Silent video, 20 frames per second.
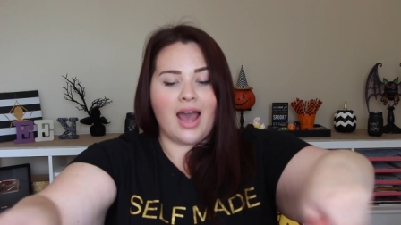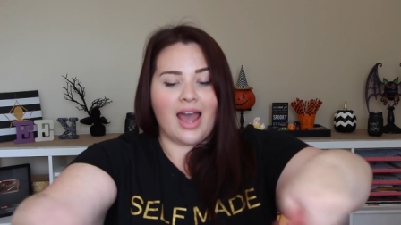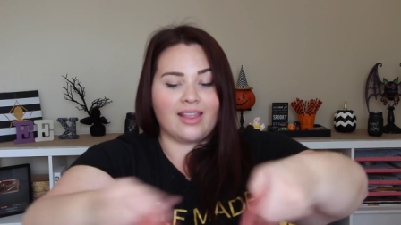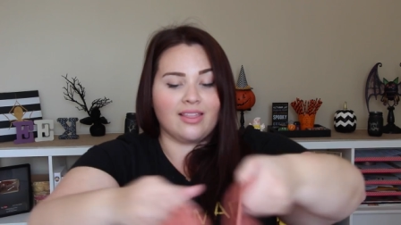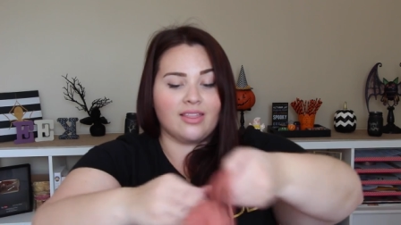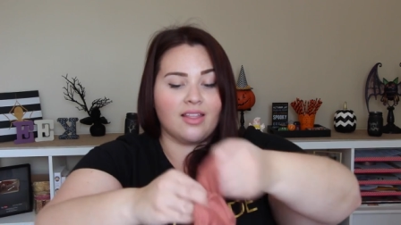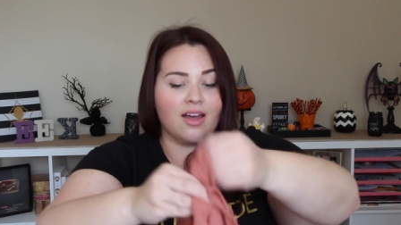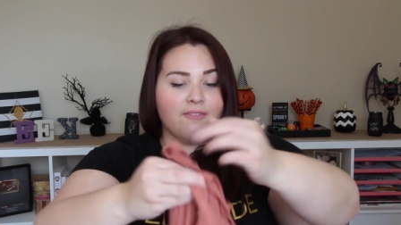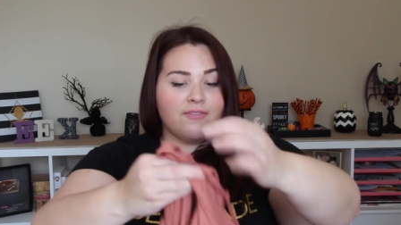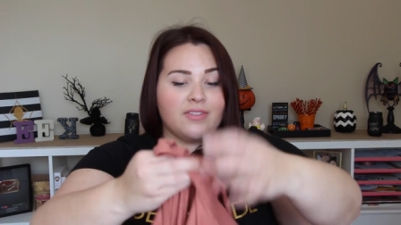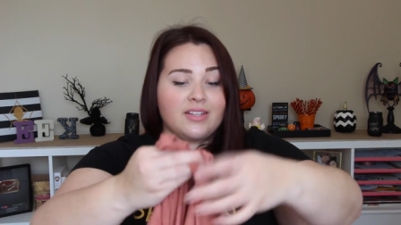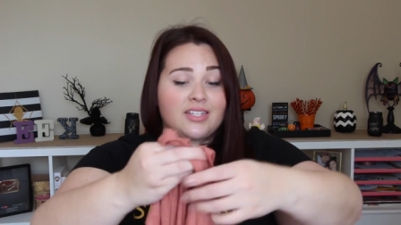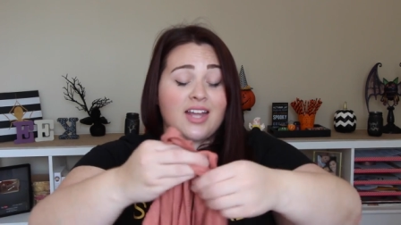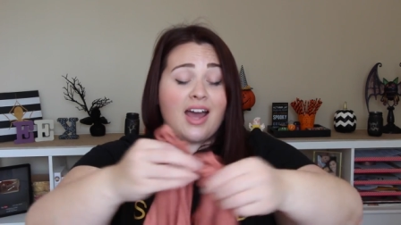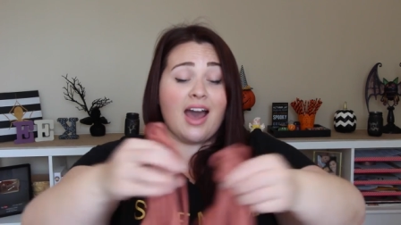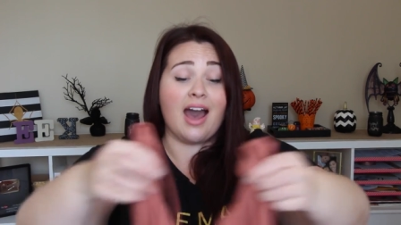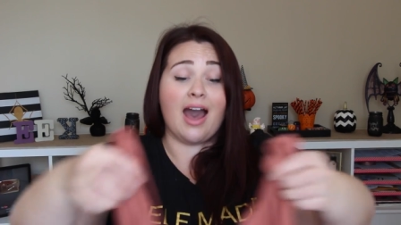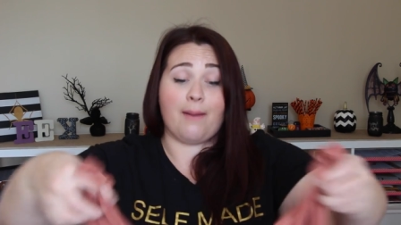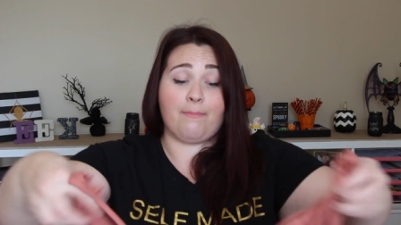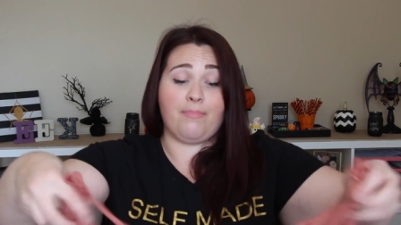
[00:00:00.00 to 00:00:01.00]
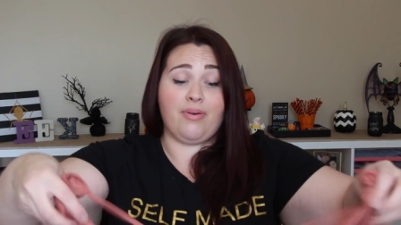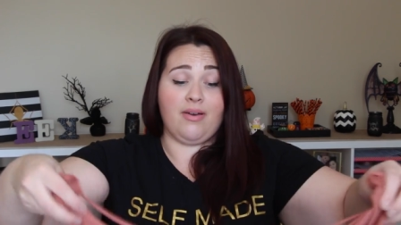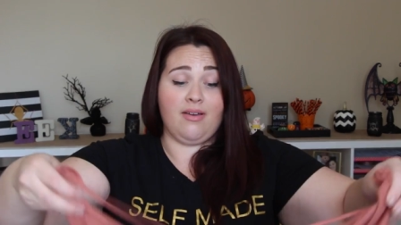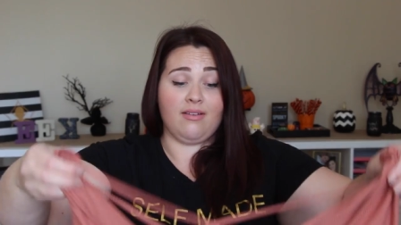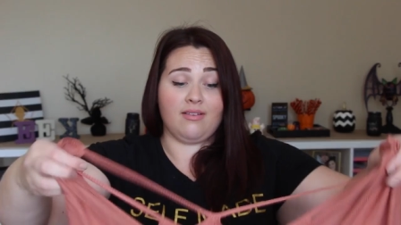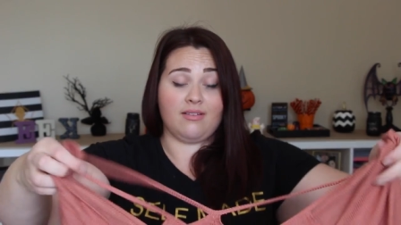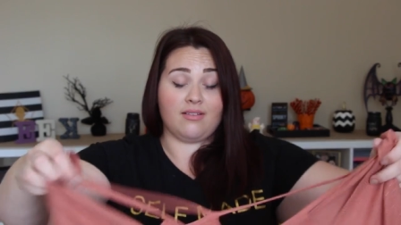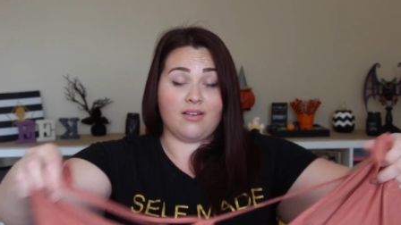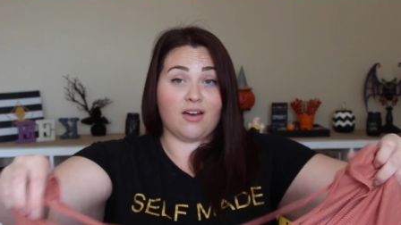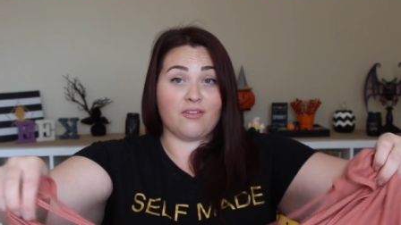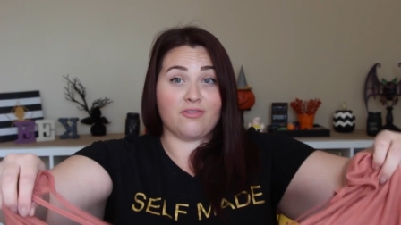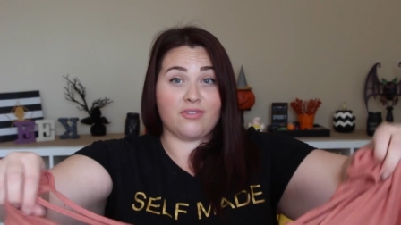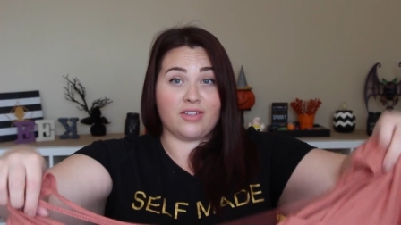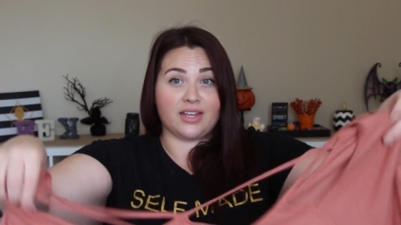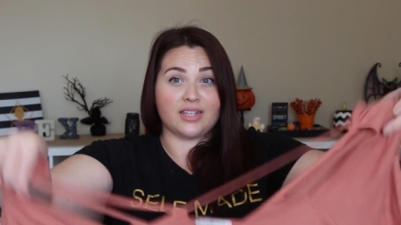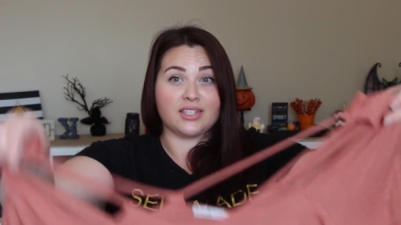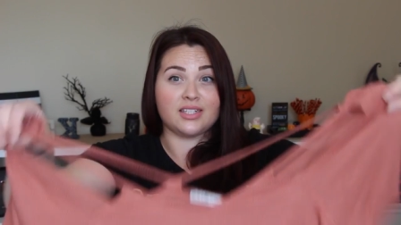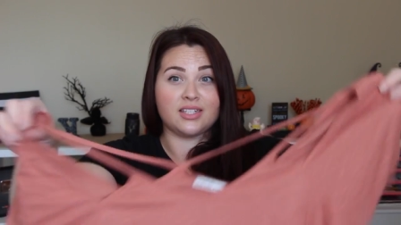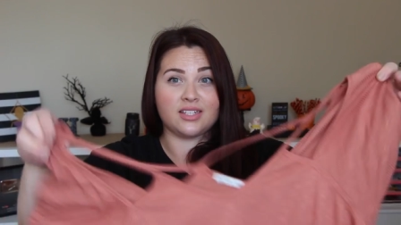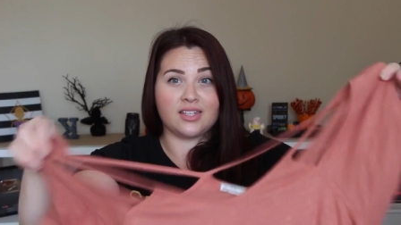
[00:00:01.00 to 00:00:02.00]
I love the top of
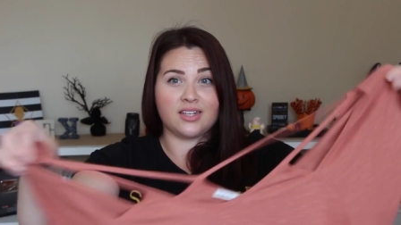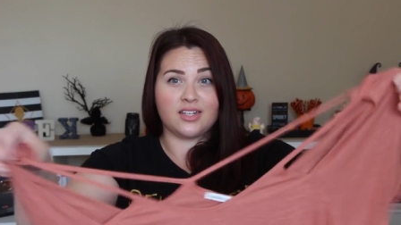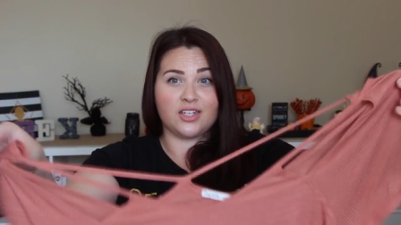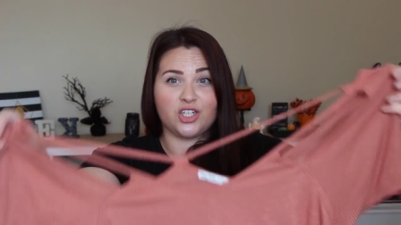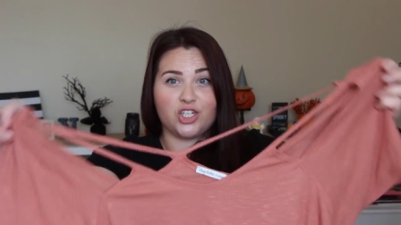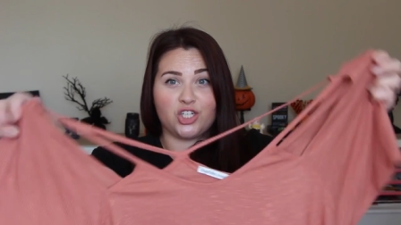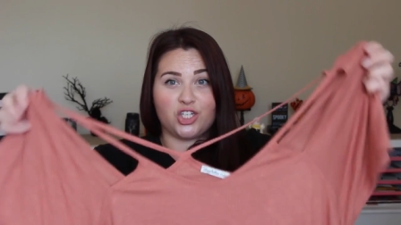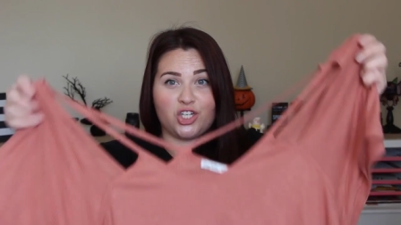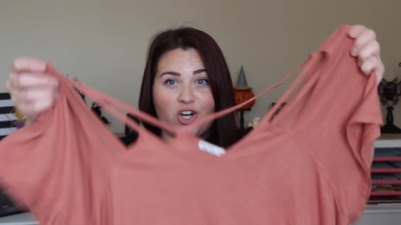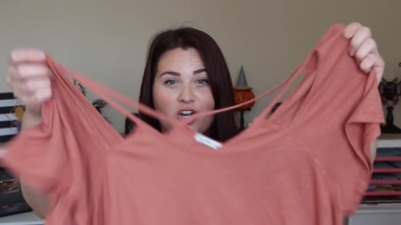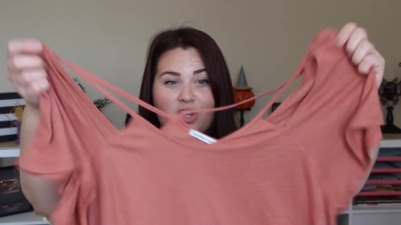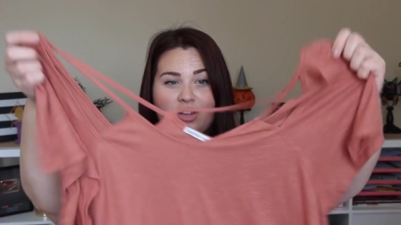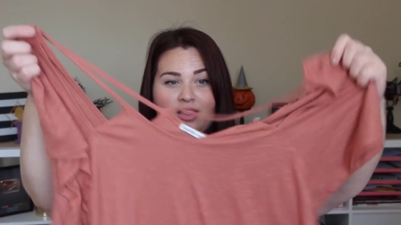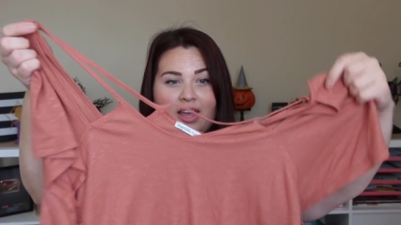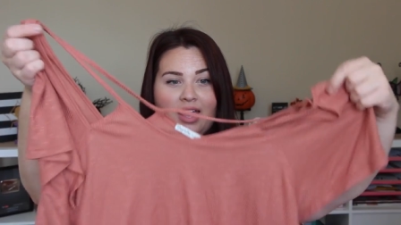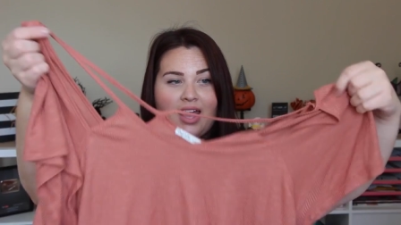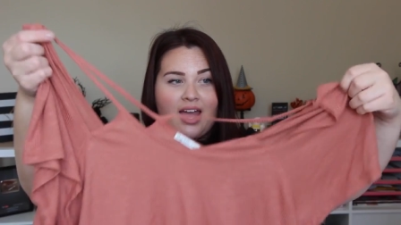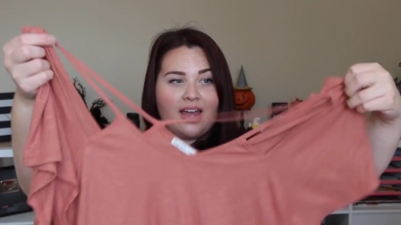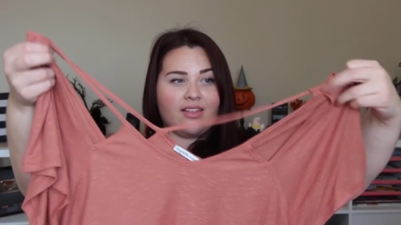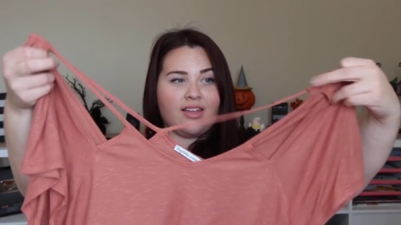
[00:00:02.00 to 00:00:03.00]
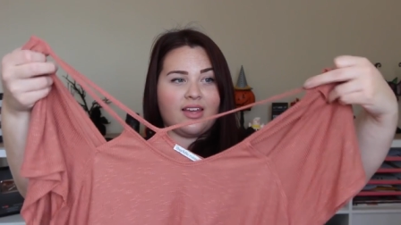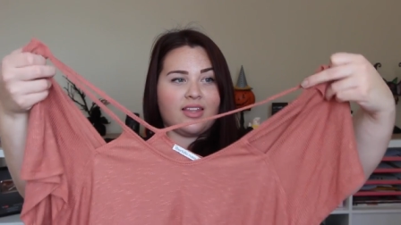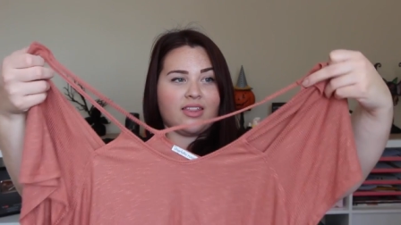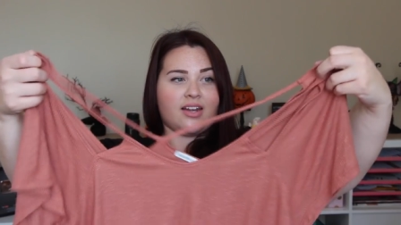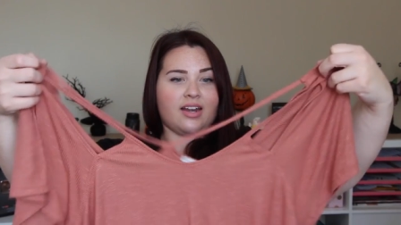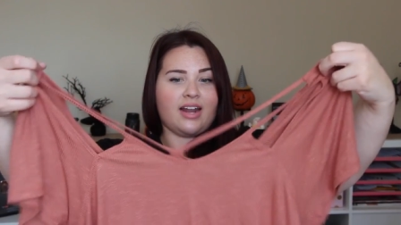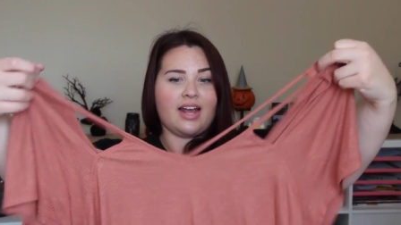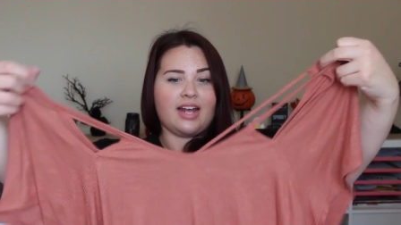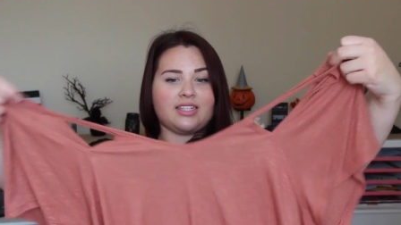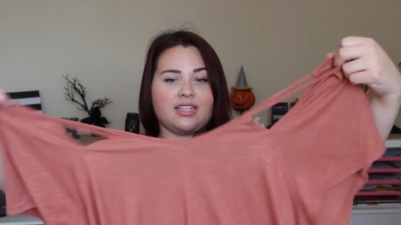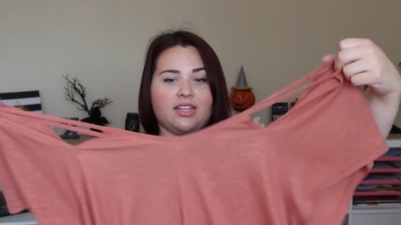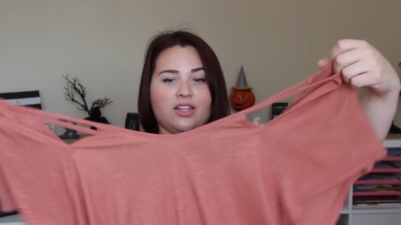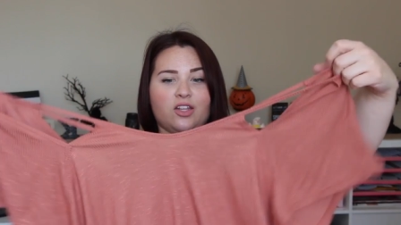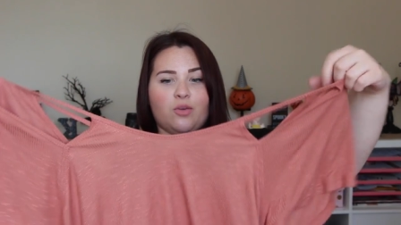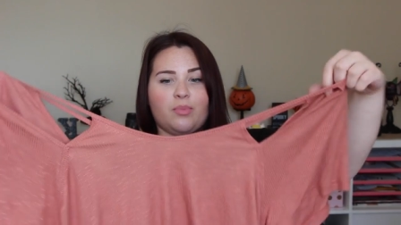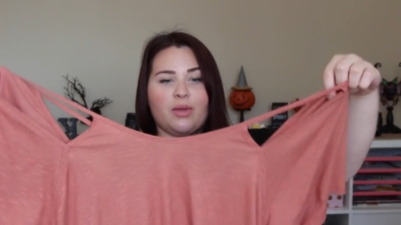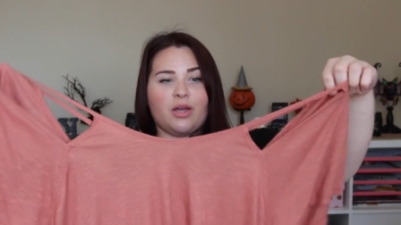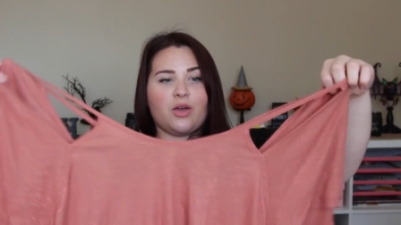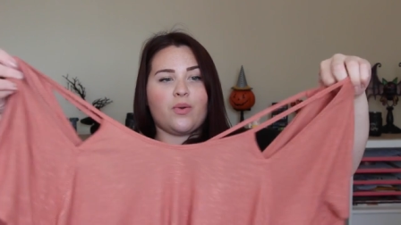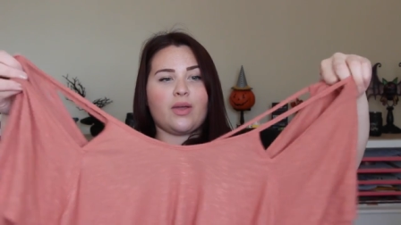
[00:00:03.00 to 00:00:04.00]
this shirt. Like, I like that it has a
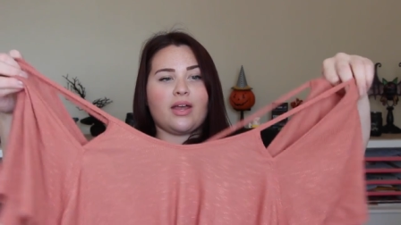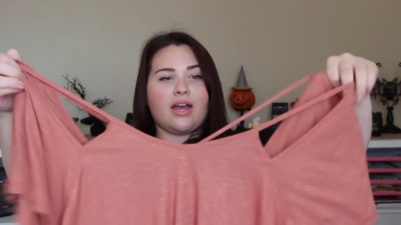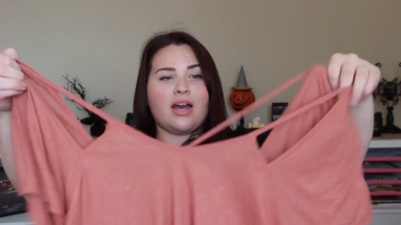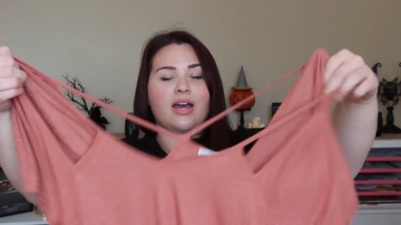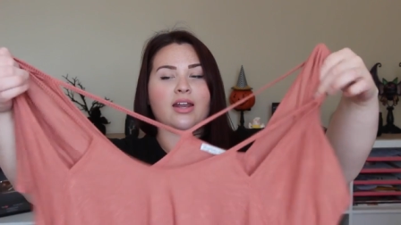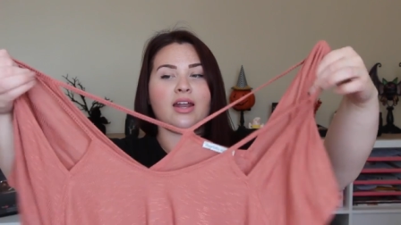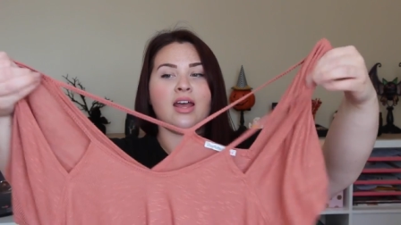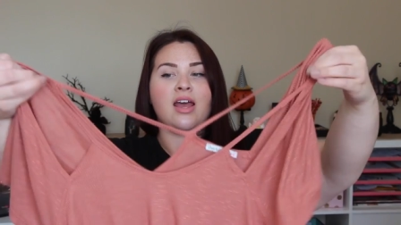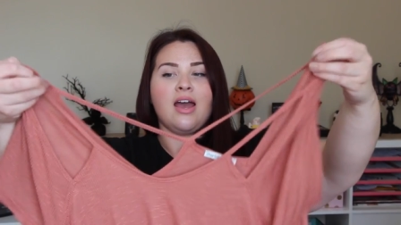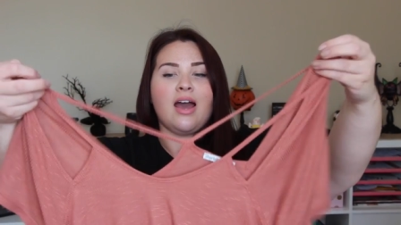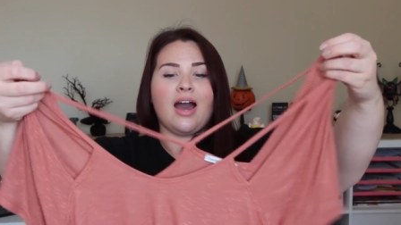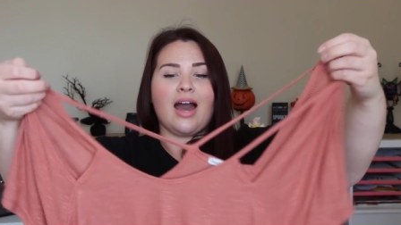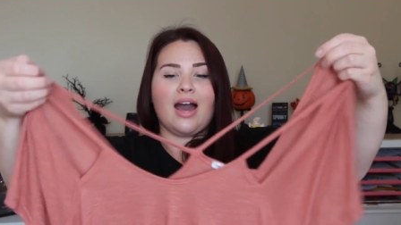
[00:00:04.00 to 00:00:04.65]
little bit going on.